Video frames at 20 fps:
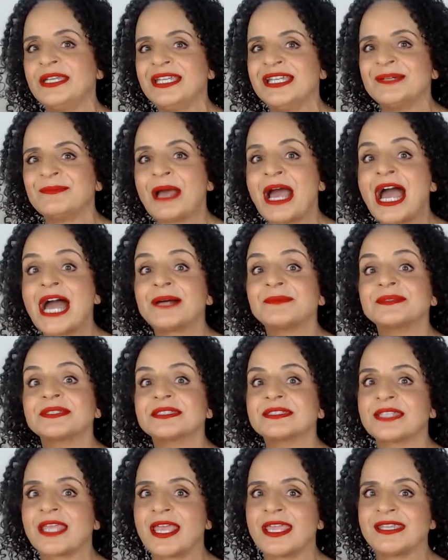perhaps
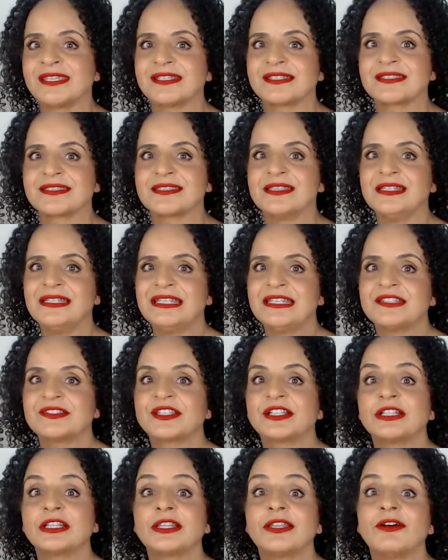takes the
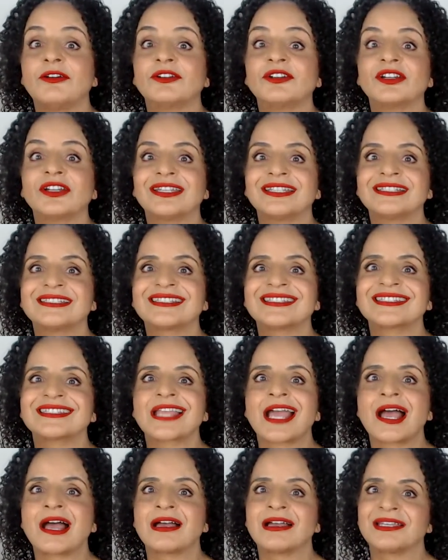longest
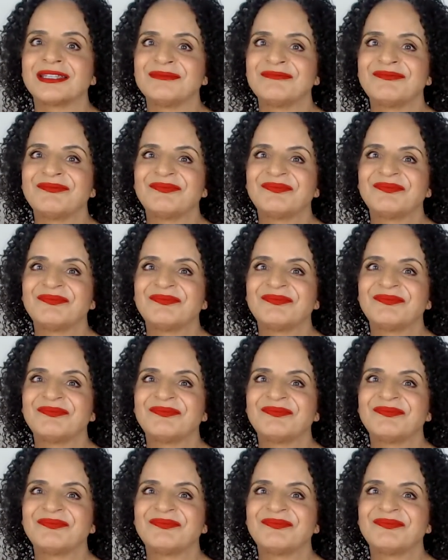time.